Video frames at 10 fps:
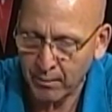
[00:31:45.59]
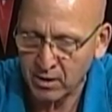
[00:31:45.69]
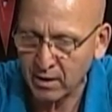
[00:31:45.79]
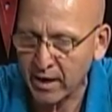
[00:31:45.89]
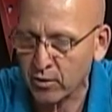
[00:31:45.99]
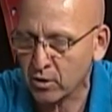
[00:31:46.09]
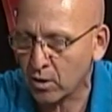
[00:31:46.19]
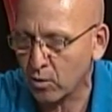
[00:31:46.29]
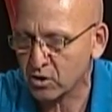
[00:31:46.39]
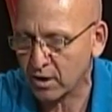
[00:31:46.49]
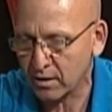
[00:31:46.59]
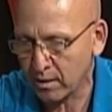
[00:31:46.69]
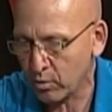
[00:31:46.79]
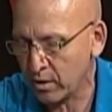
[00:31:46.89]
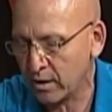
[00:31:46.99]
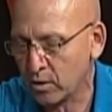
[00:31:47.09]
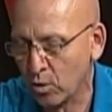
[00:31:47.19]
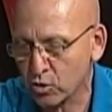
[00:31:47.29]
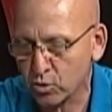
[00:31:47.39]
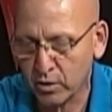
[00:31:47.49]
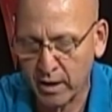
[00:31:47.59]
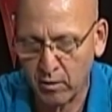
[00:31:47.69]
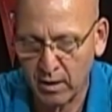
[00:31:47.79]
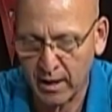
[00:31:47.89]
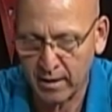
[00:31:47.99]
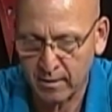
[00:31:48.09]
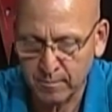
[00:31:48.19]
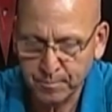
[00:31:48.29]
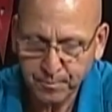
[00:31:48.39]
and you later coached at Liberty, Coastal Carolina.